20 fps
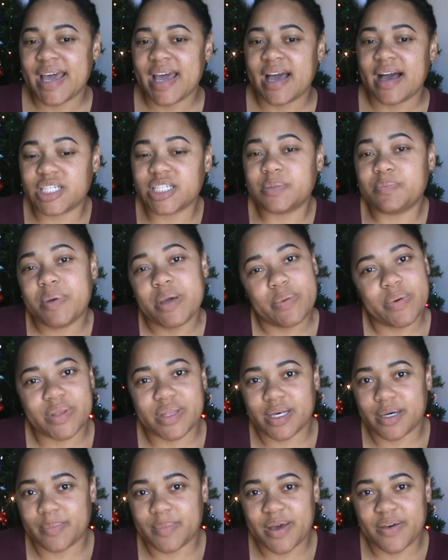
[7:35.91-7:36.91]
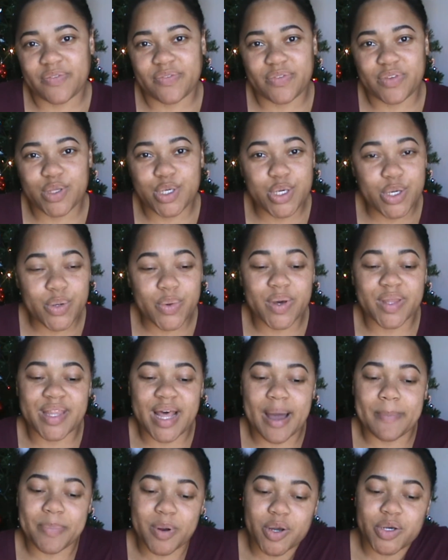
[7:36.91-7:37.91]
Just be with them. It's you and
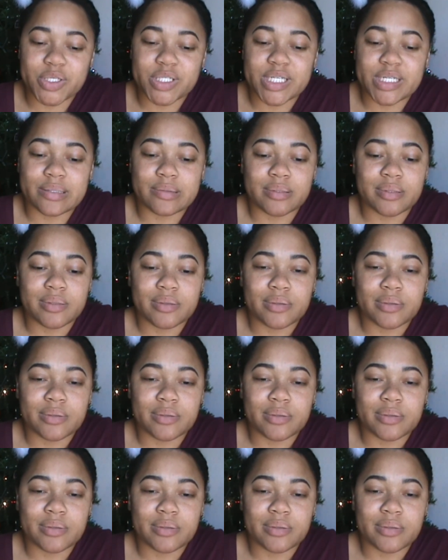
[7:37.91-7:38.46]
that person